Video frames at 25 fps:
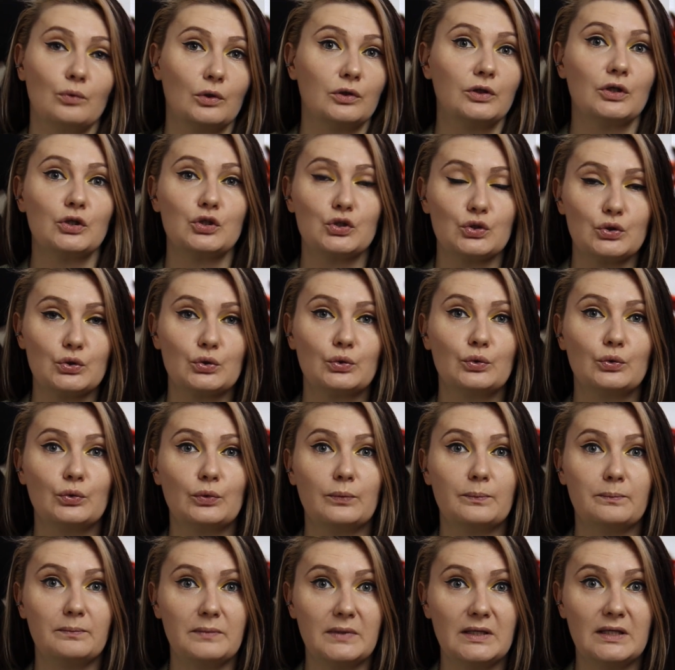wanted
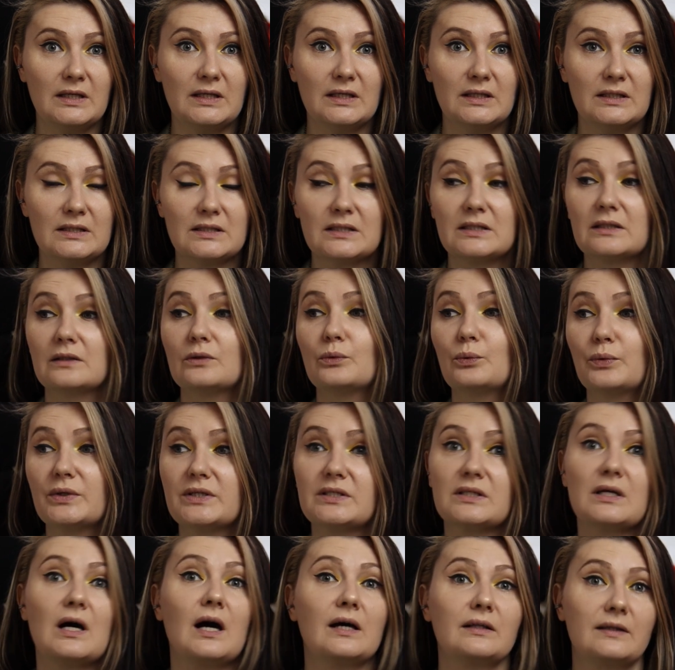to meet
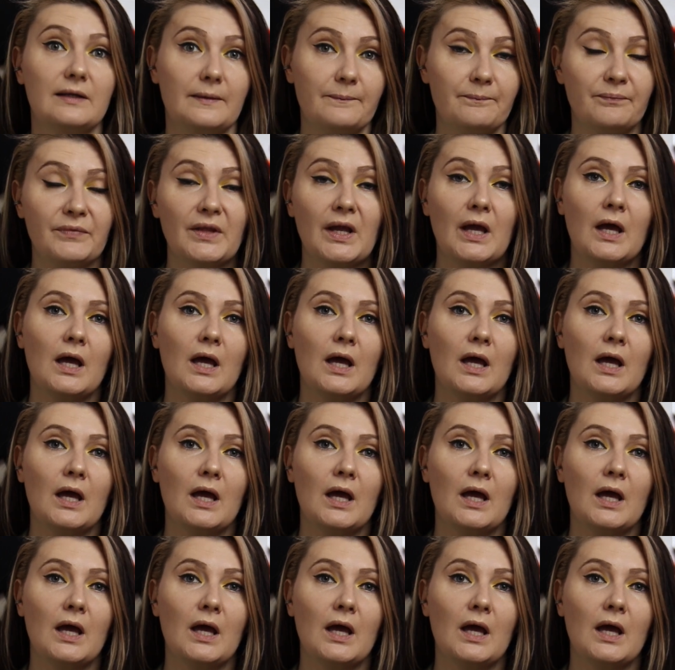with other